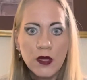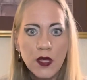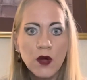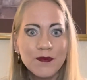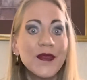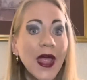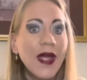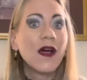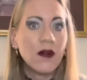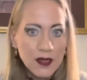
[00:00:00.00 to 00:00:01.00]
you know,
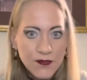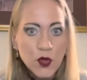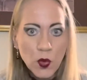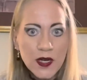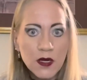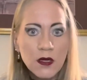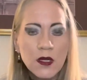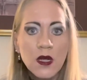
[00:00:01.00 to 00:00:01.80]
hell, if you will.